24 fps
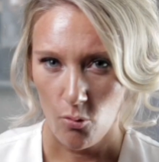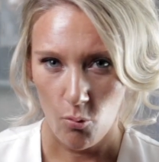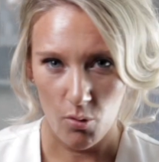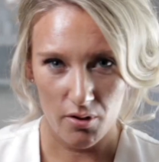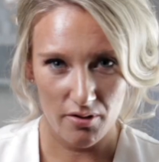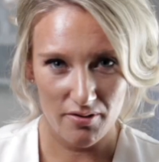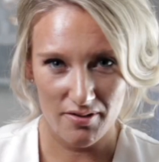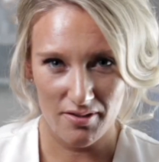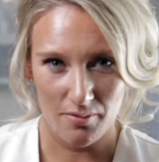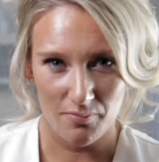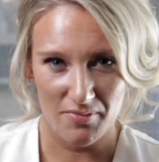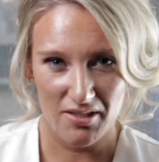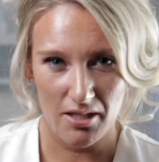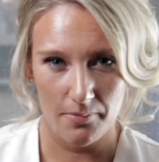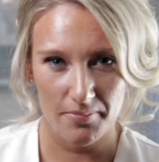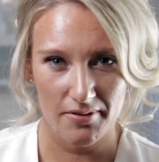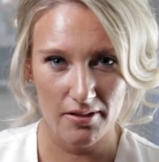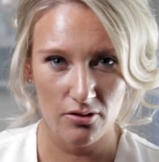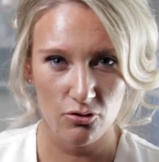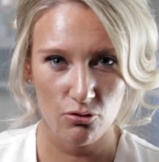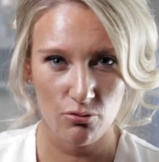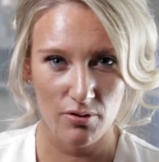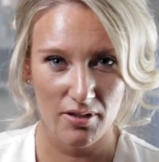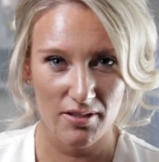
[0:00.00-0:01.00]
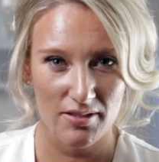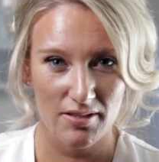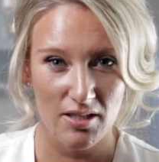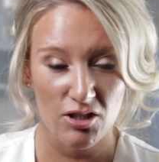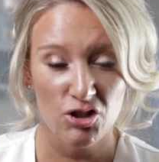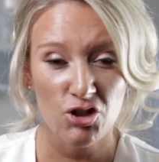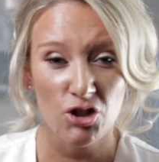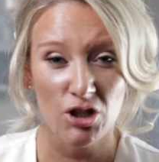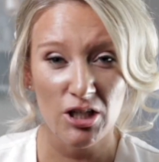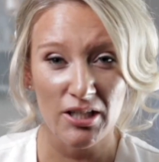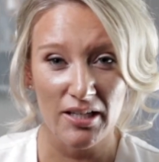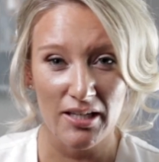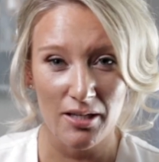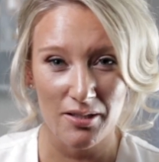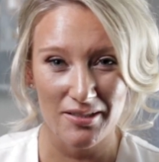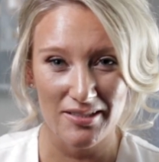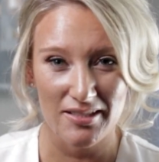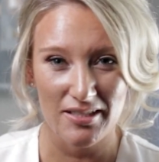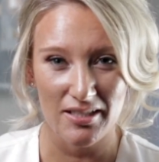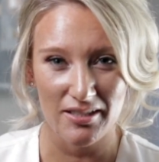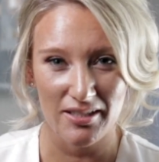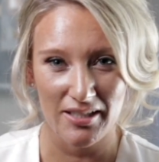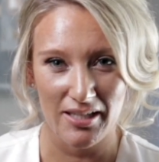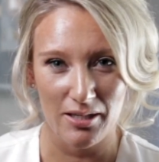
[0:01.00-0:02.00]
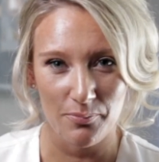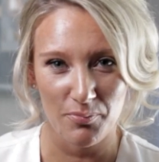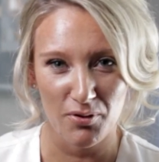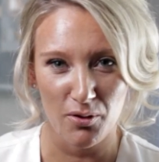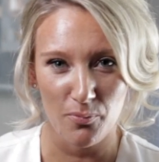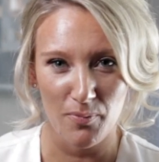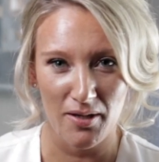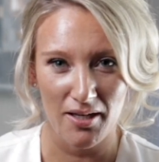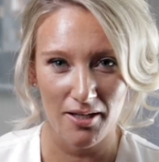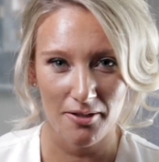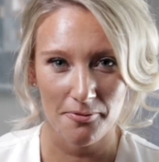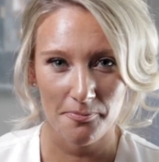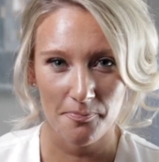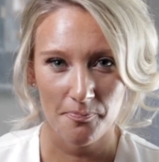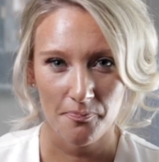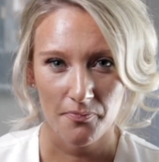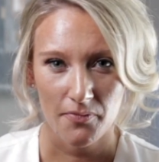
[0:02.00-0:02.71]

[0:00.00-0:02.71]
What are some tips and tricks that you're gonna instantly implement?